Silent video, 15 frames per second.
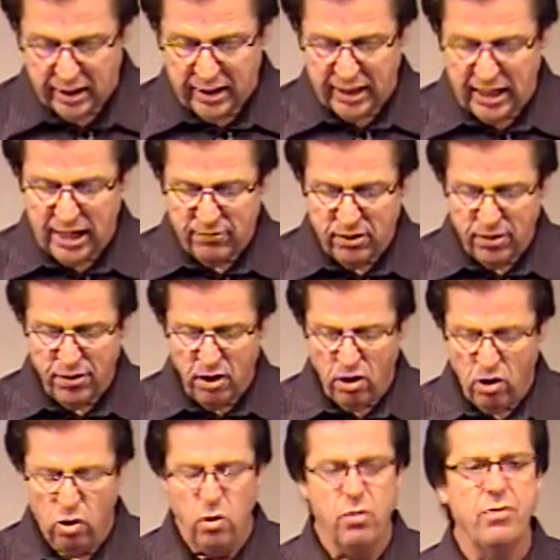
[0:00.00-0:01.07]
even
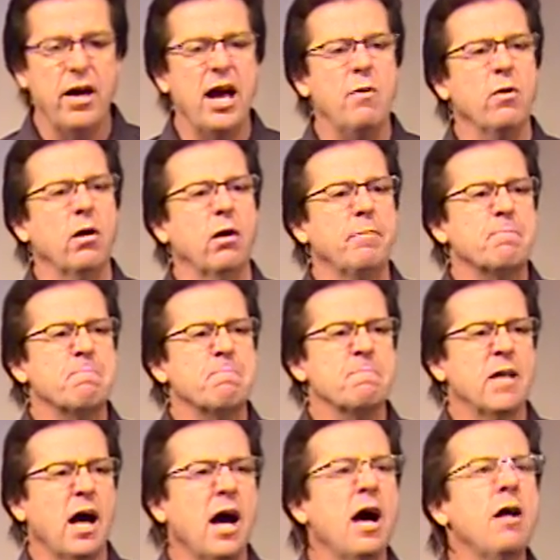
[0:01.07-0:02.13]
though they were
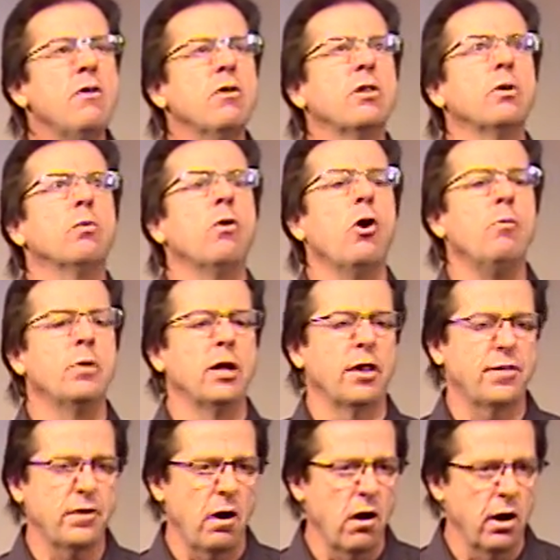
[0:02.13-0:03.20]
under the Roman
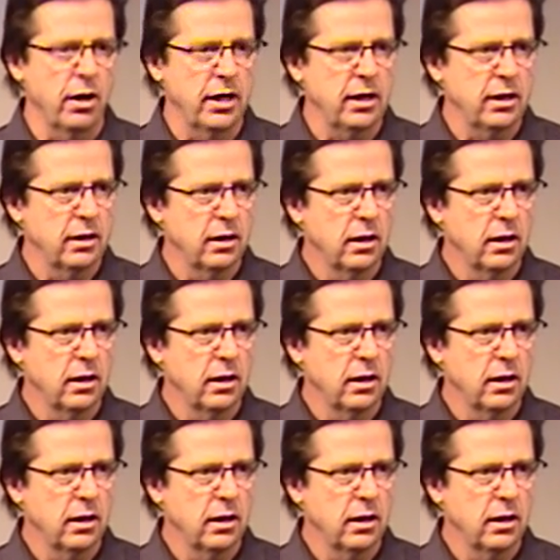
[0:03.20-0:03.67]
authority